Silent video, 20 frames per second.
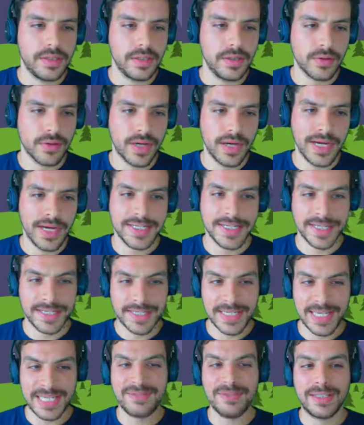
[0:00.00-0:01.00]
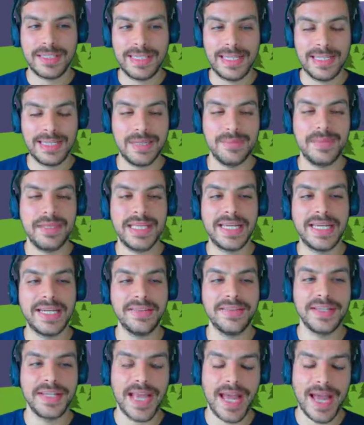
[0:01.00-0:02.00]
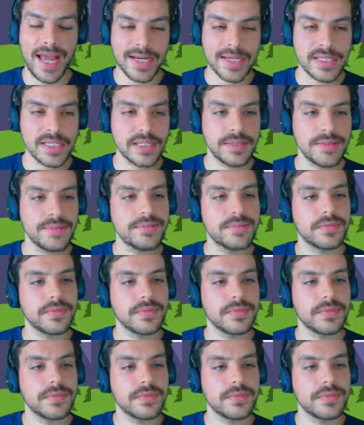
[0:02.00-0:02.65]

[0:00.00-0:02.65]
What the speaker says: Okay, I successfully eliminated the x.